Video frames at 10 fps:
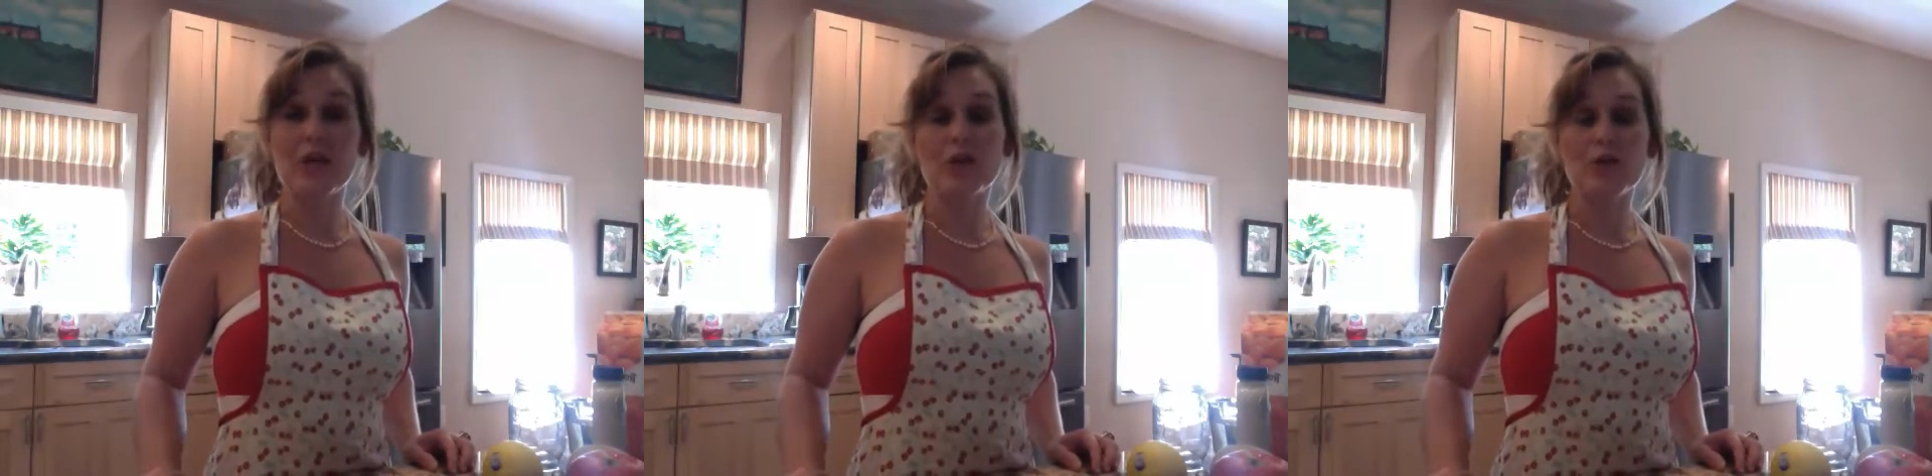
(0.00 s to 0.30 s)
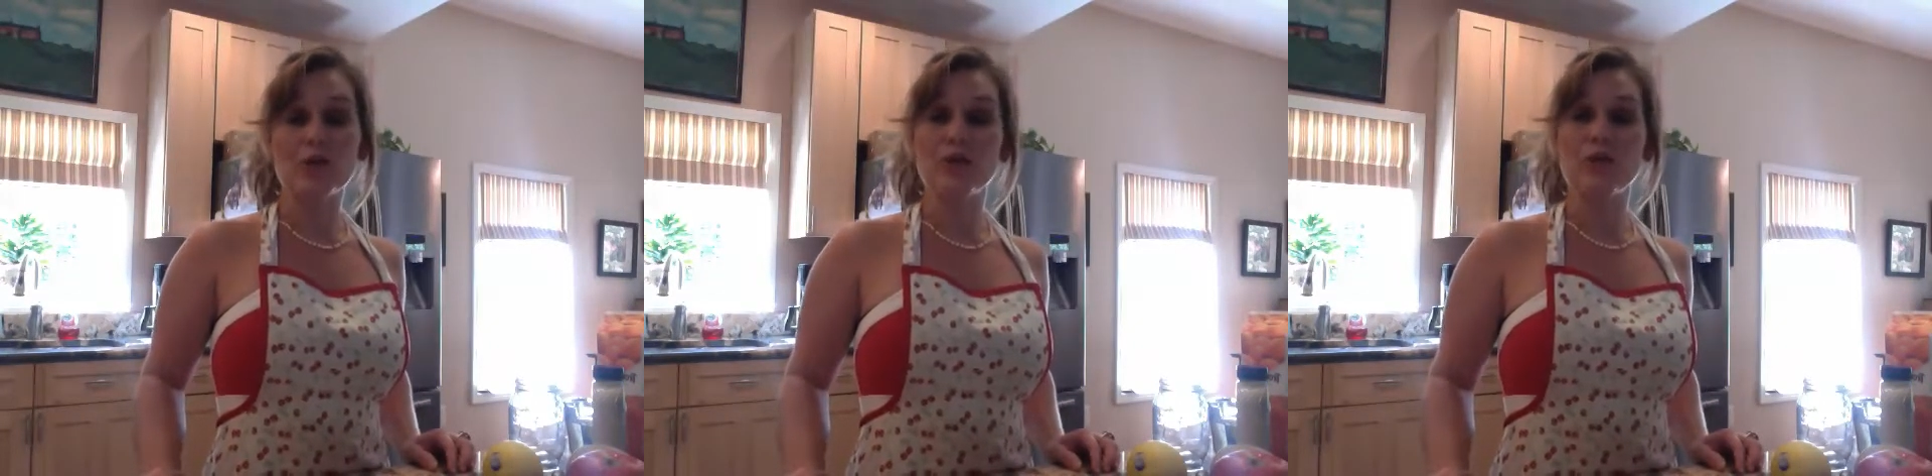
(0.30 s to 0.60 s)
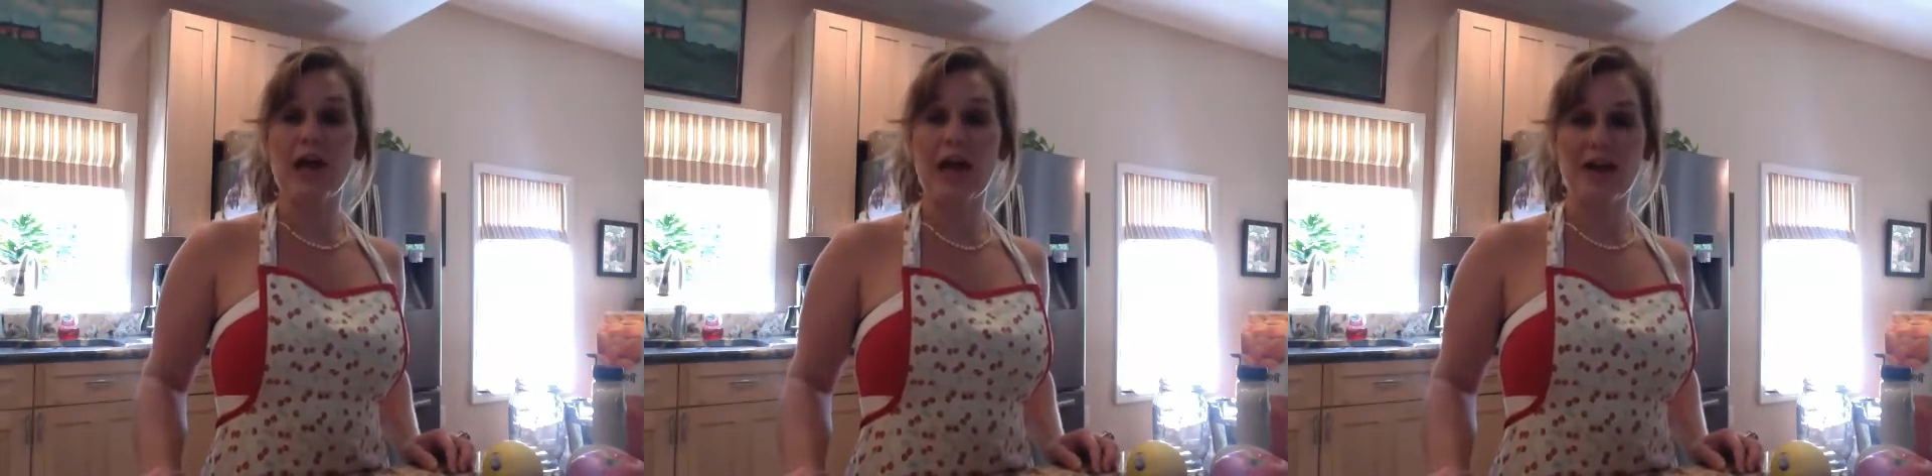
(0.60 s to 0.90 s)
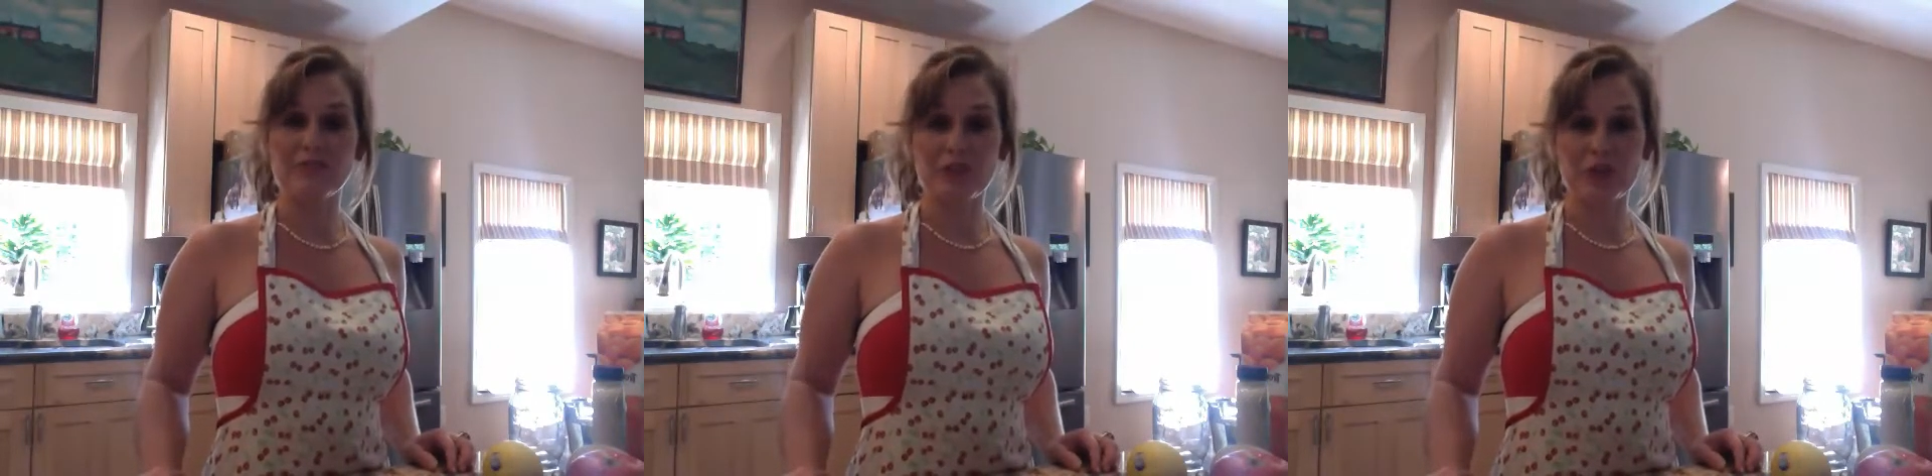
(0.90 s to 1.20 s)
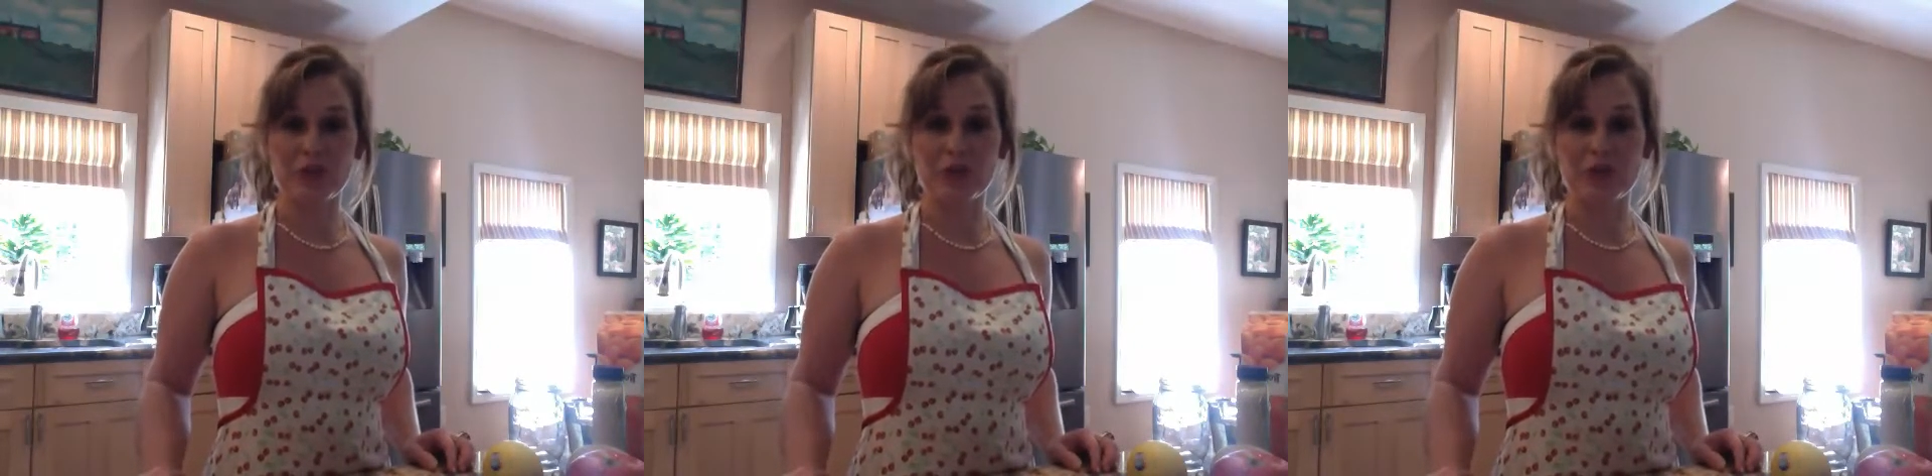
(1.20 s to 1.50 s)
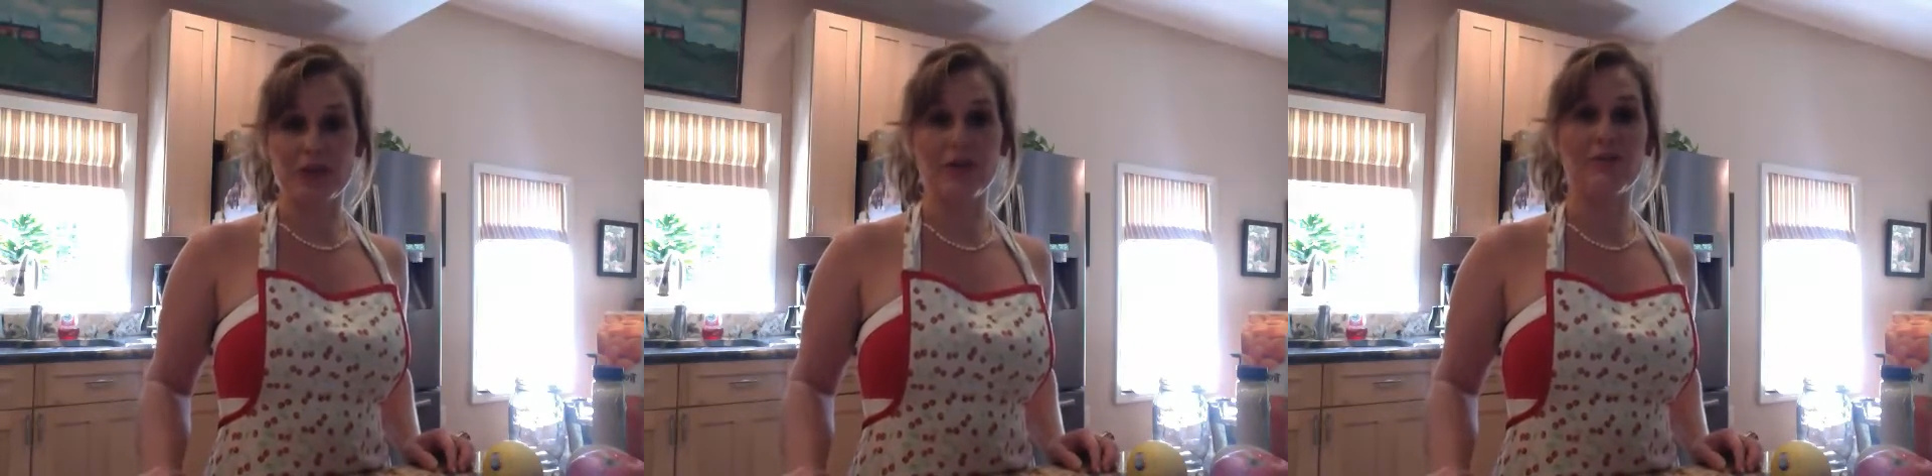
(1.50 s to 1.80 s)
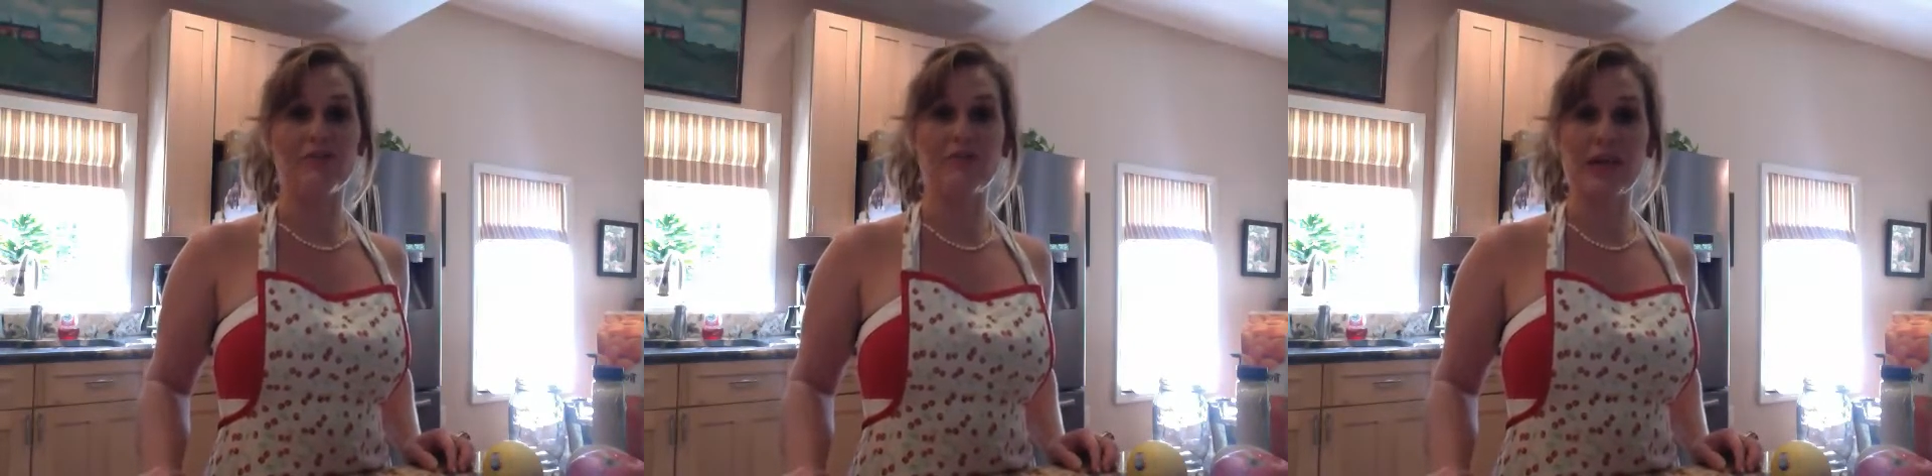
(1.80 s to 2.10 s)
"You don't have to cook
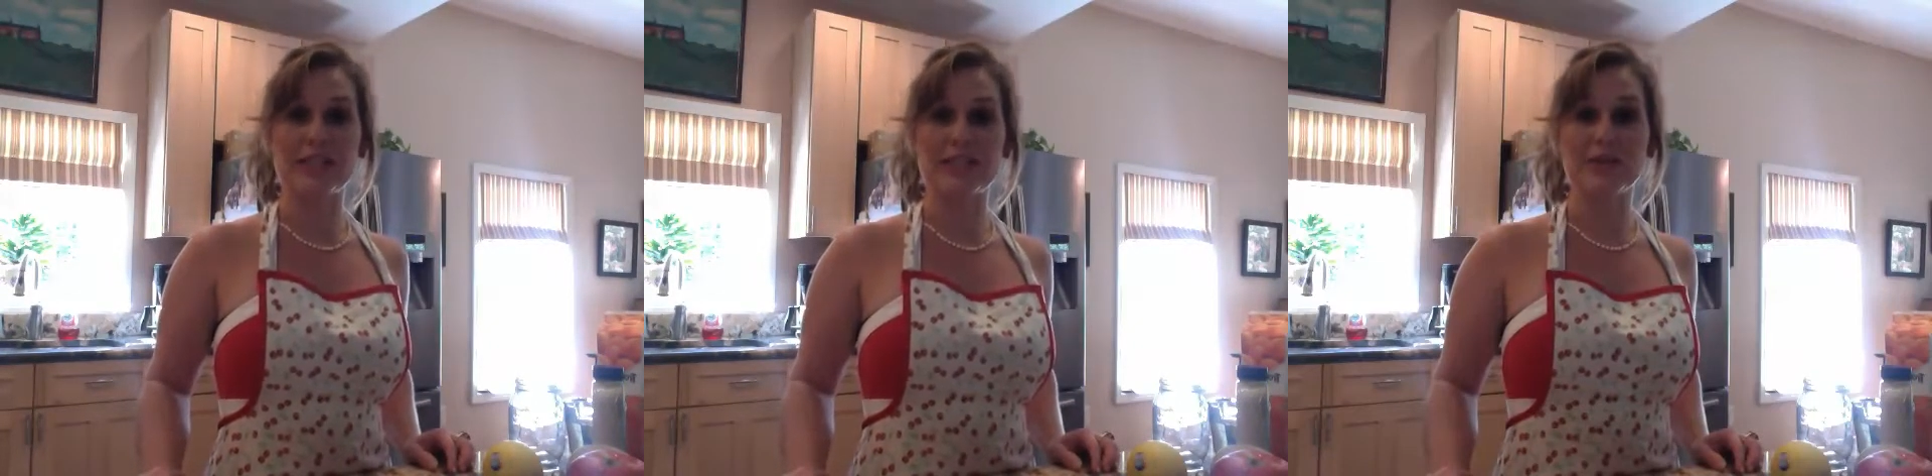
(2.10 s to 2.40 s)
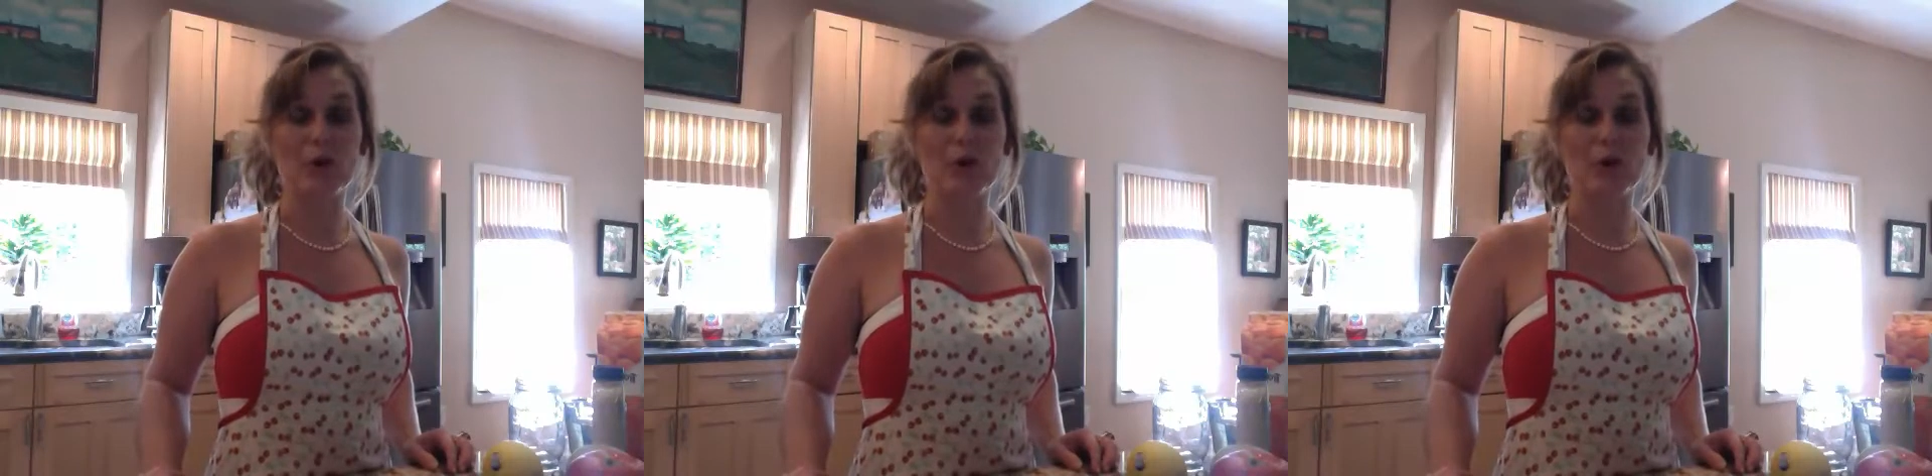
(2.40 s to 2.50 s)
fancy